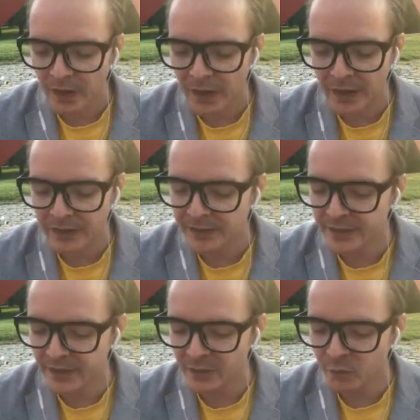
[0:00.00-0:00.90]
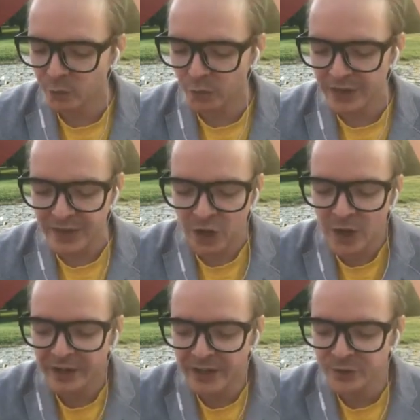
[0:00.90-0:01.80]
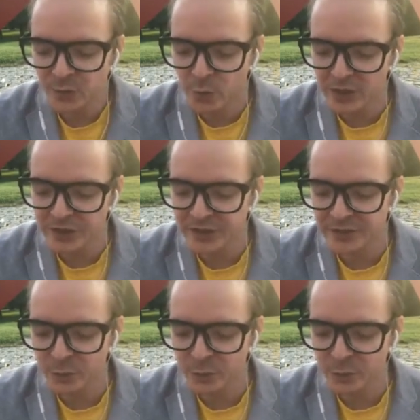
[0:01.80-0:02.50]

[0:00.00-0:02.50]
And right now, I guess we'll just